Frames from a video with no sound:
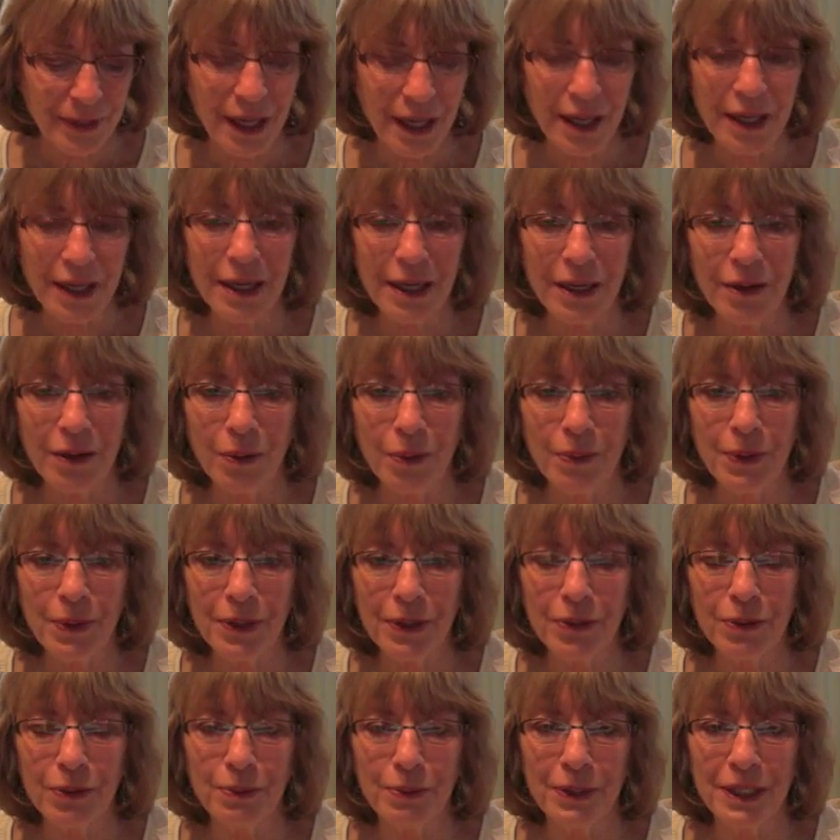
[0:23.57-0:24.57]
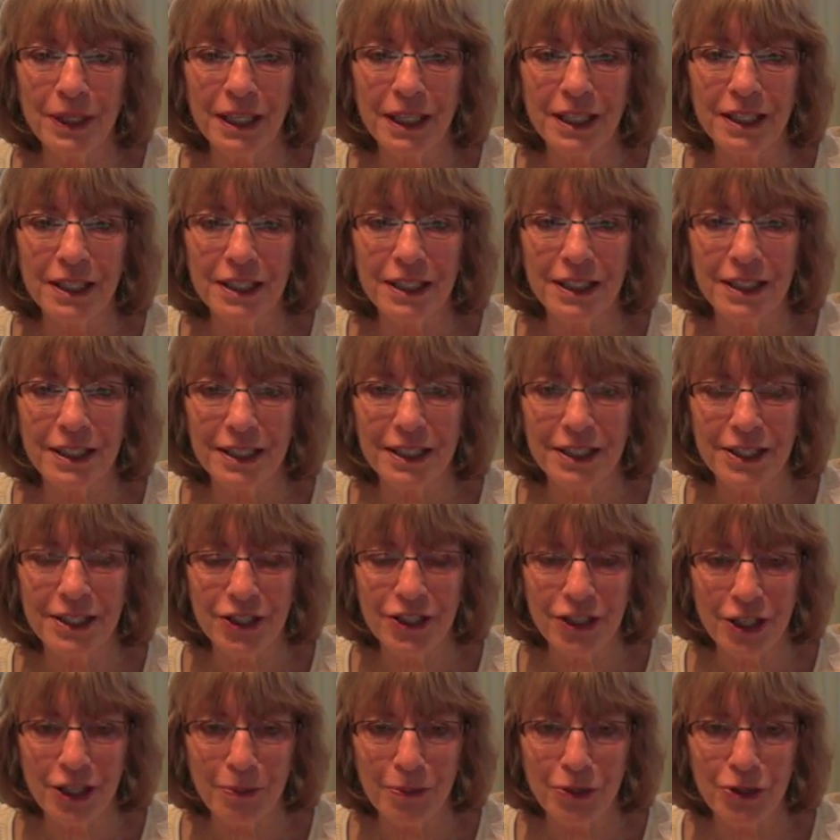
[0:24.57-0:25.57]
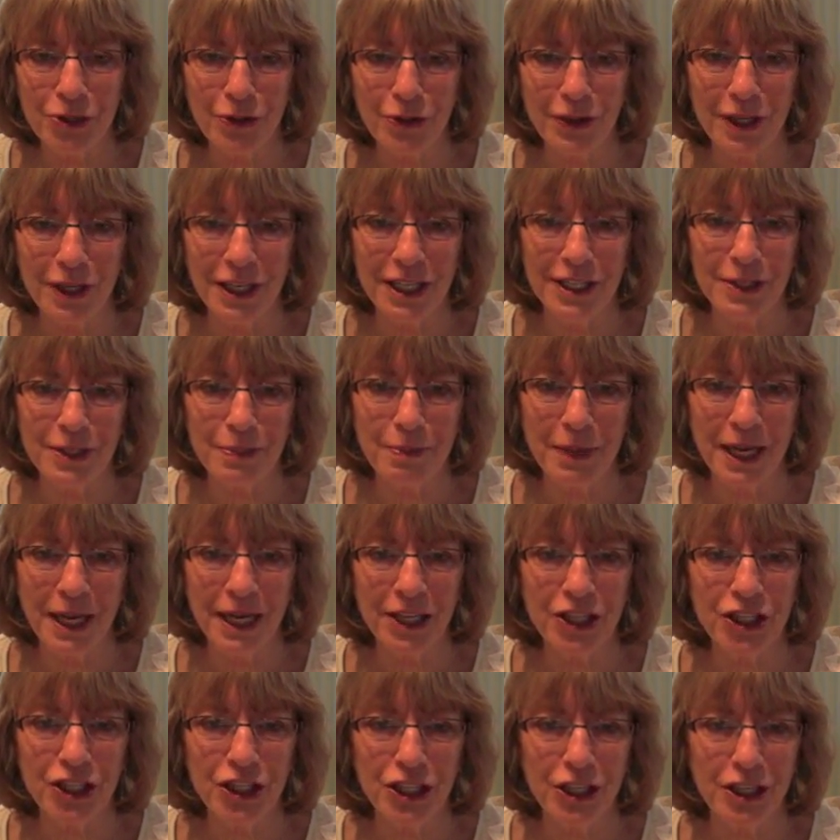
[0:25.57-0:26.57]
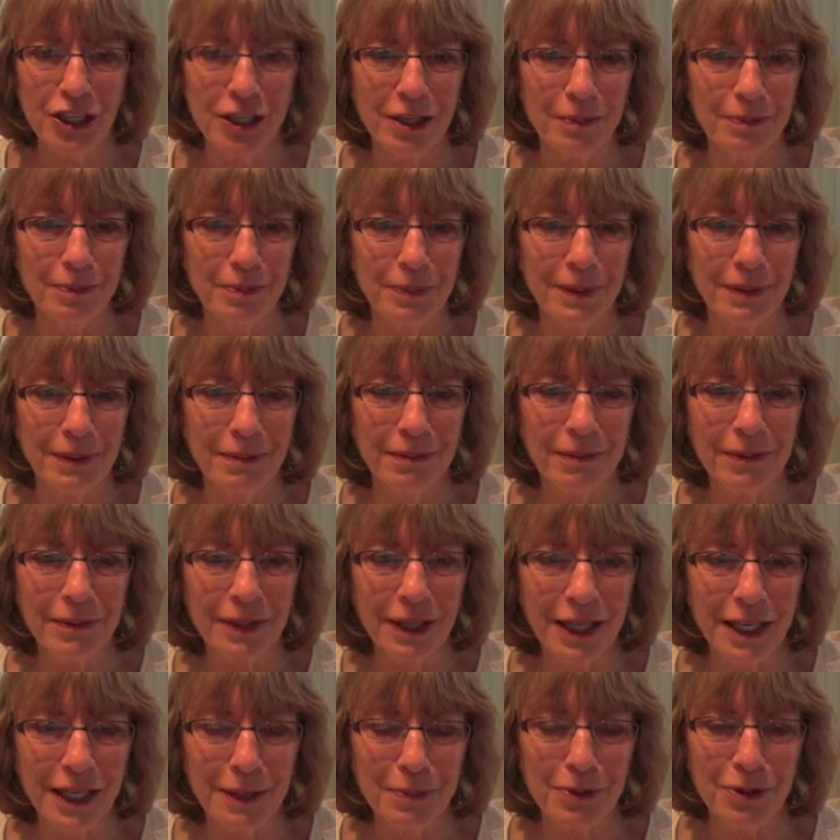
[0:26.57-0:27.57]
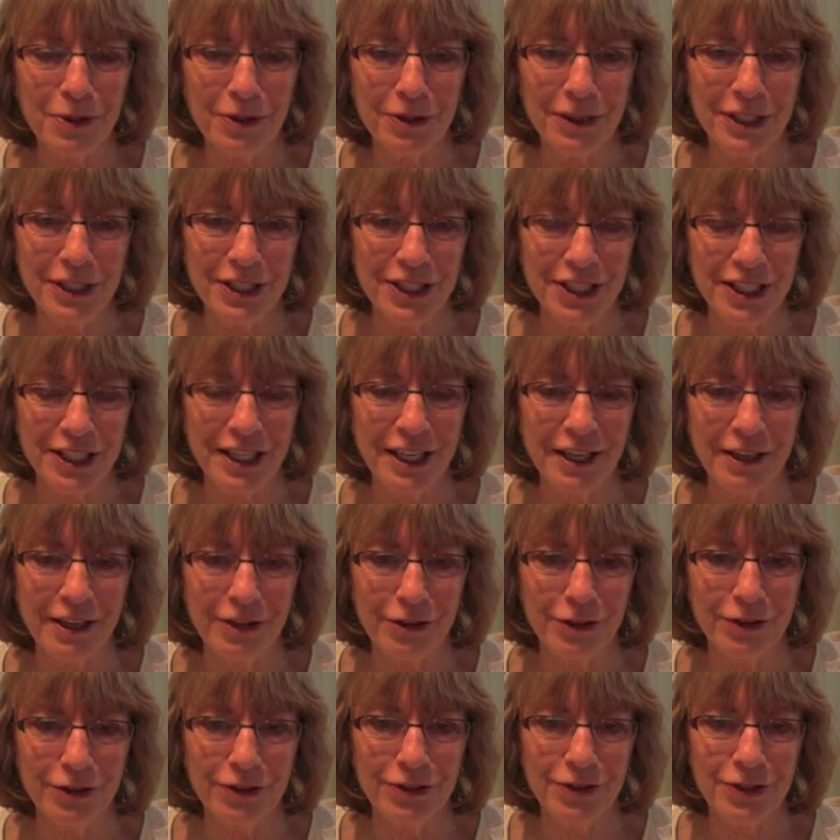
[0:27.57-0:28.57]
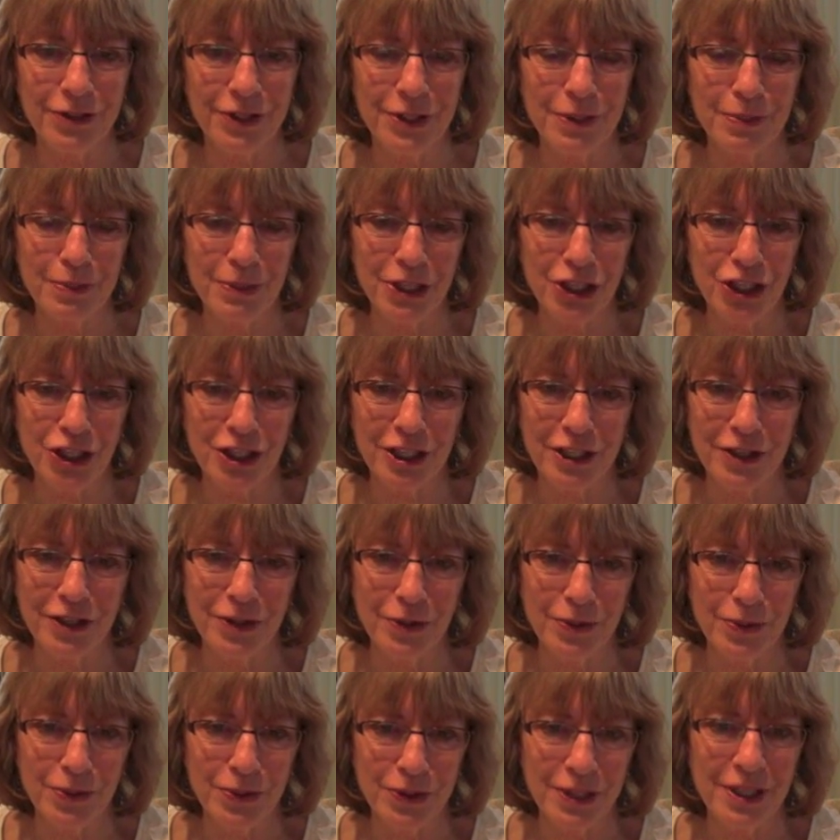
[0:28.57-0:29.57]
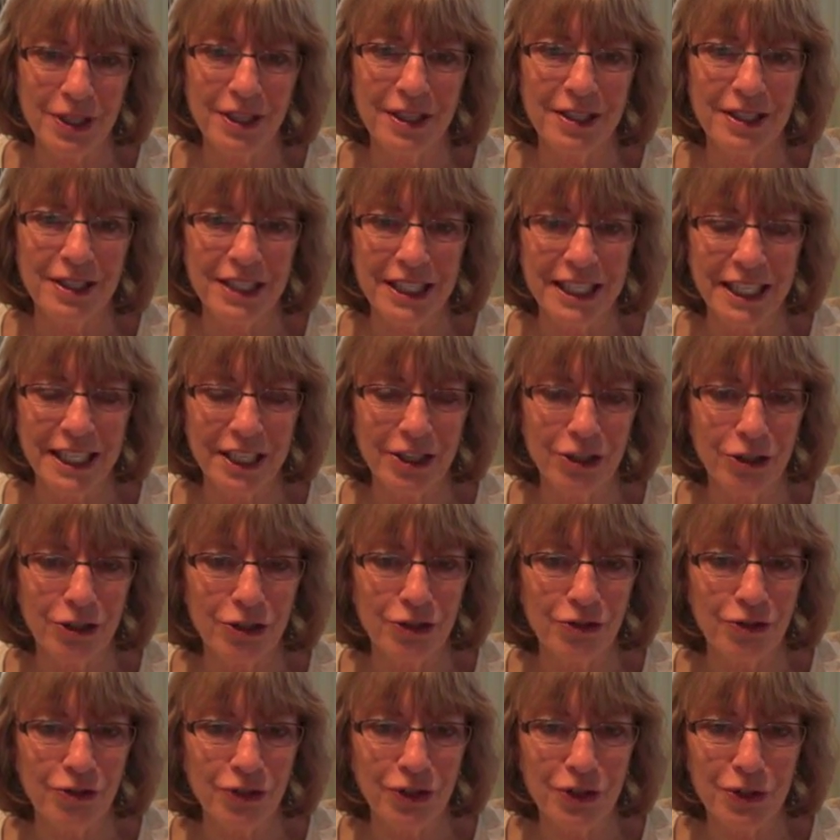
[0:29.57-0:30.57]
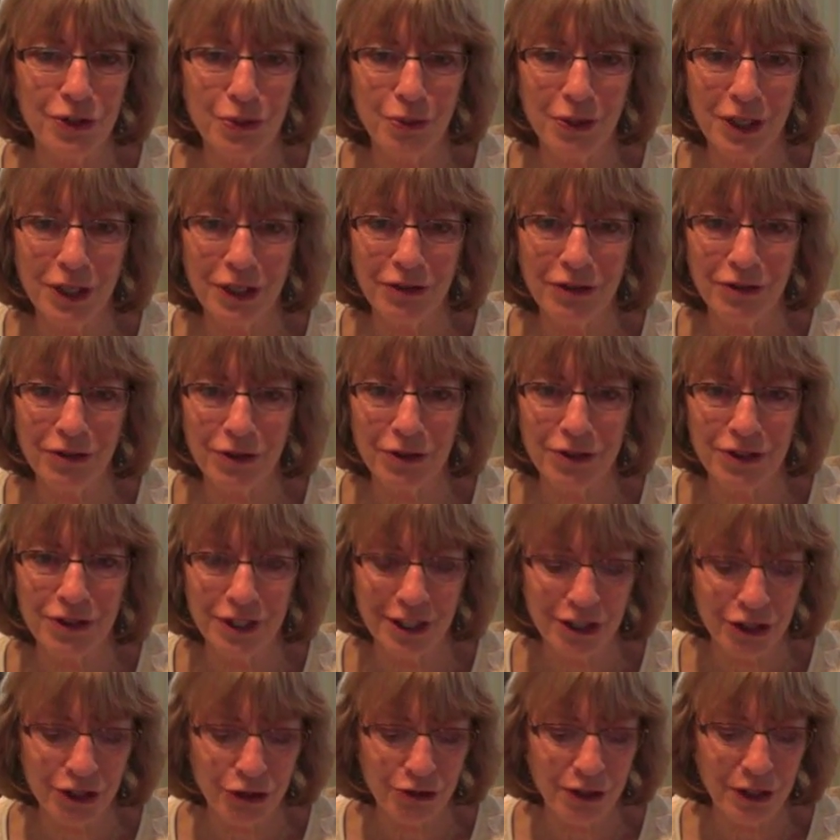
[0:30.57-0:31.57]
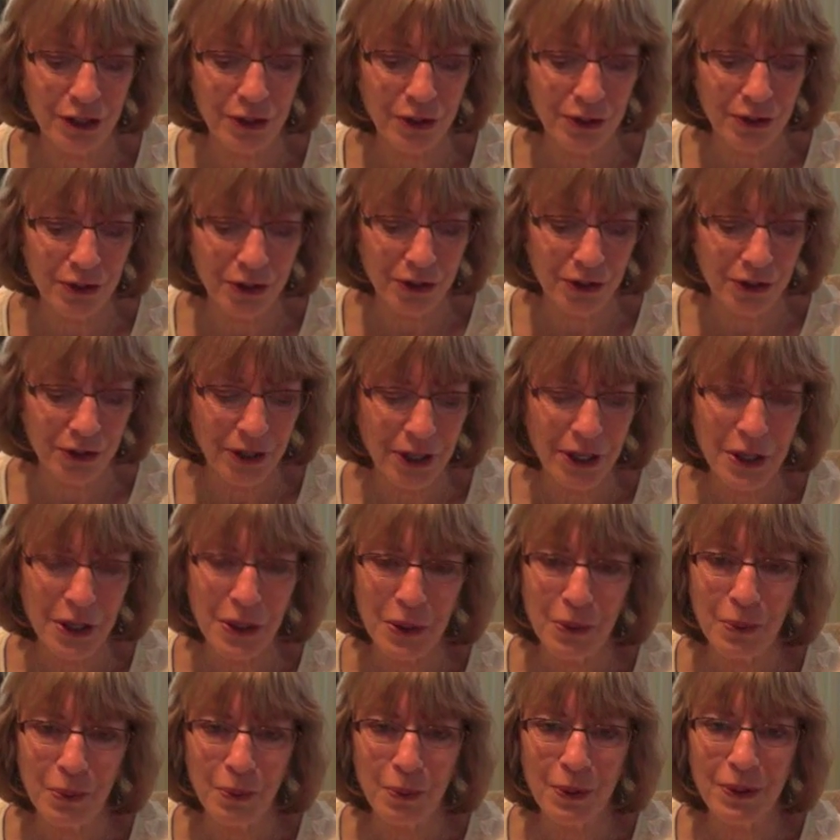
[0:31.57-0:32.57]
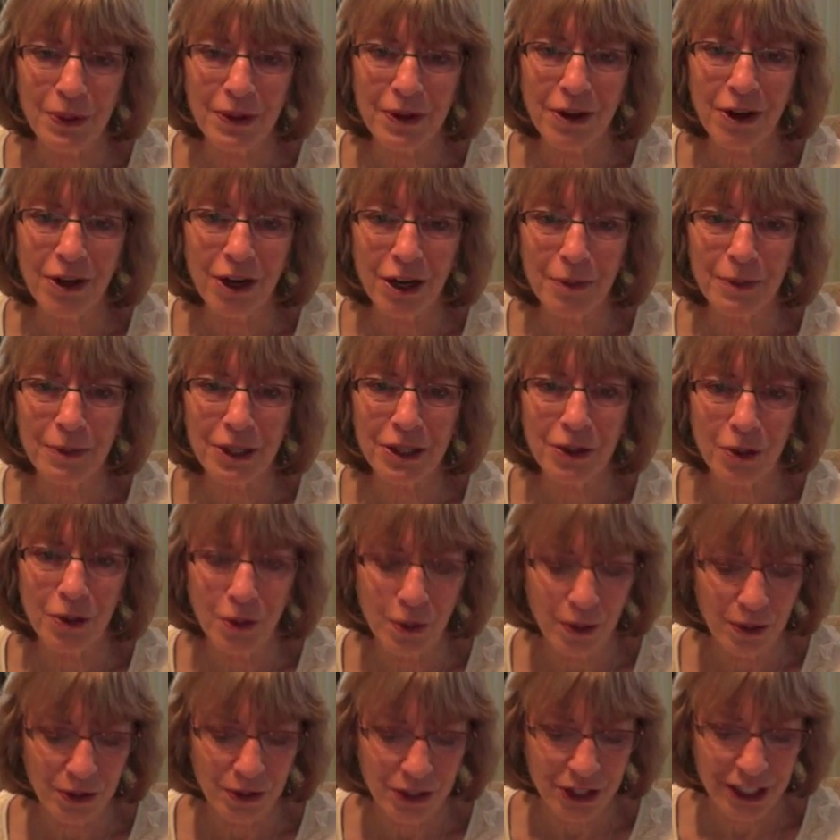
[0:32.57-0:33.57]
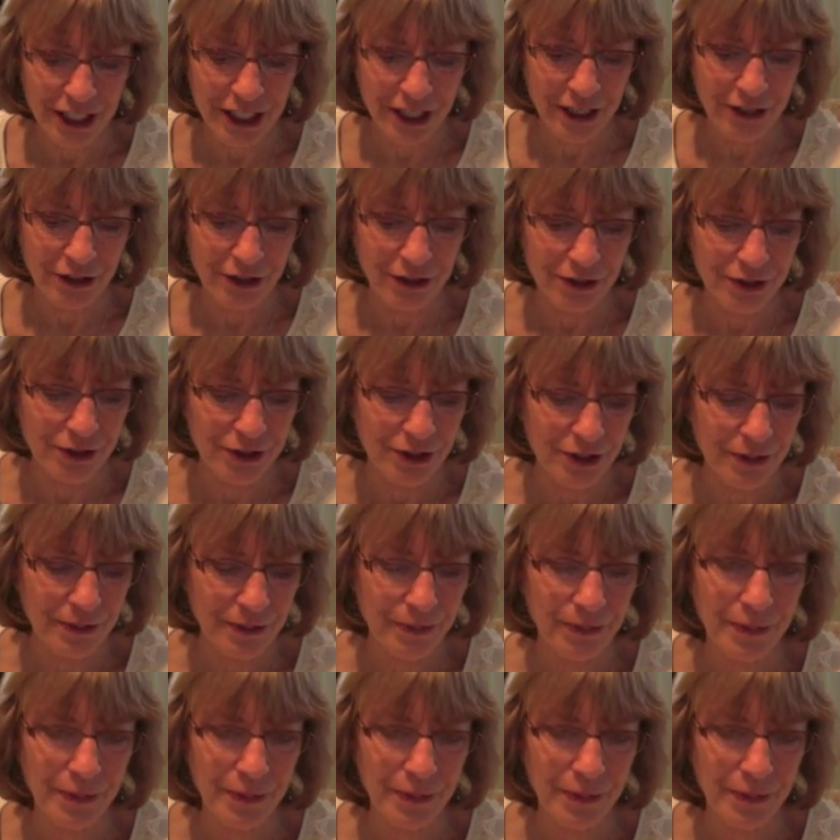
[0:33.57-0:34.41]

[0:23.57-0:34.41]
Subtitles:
and I hope that you'll begin to conceptualize matching up library standards, especially those standards for the 21st century learner, with Common Core standards.